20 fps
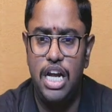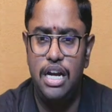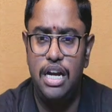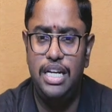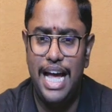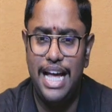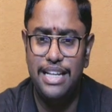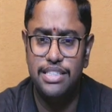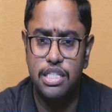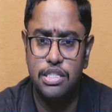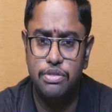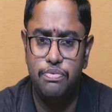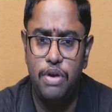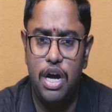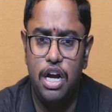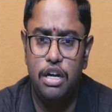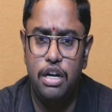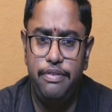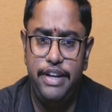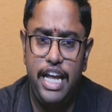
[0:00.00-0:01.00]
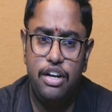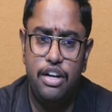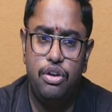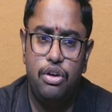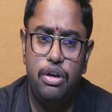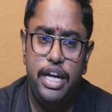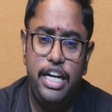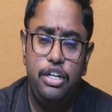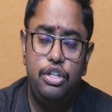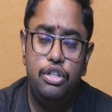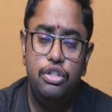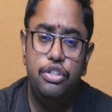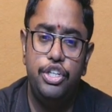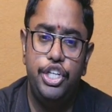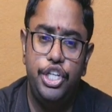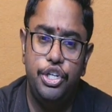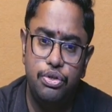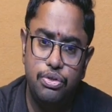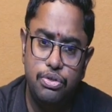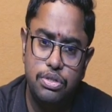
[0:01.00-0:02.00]
tasks what we are going to
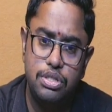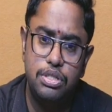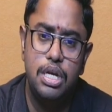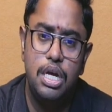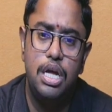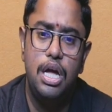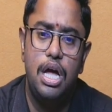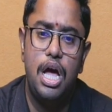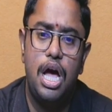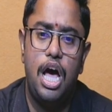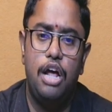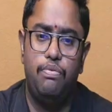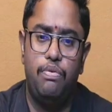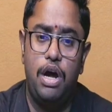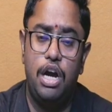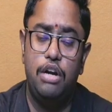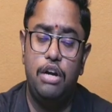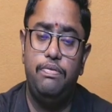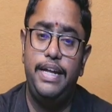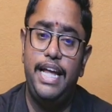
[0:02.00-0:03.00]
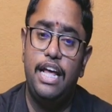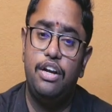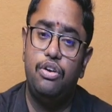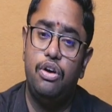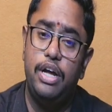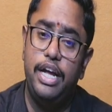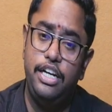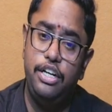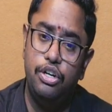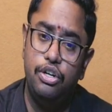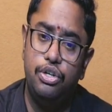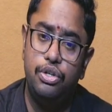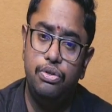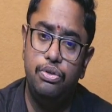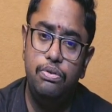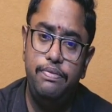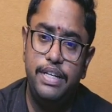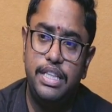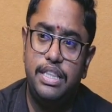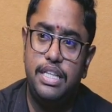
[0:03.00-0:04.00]
use or what we are going to
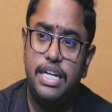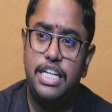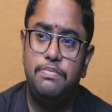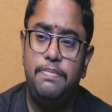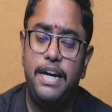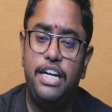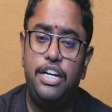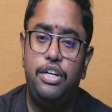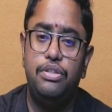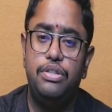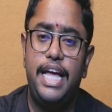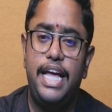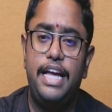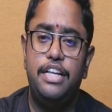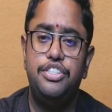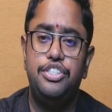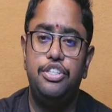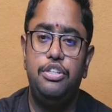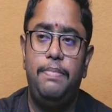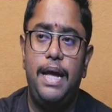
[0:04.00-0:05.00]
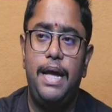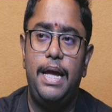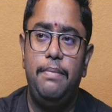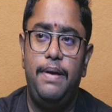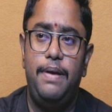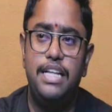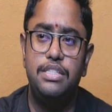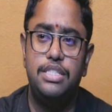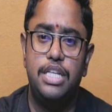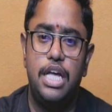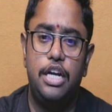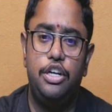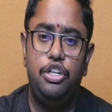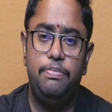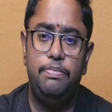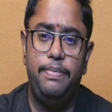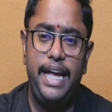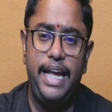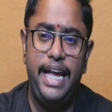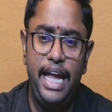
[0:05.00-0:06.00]
do with respect to the Azure pipelines are
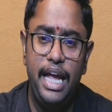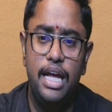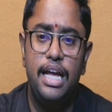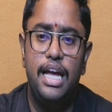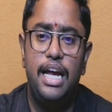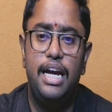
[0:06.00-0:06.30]
to be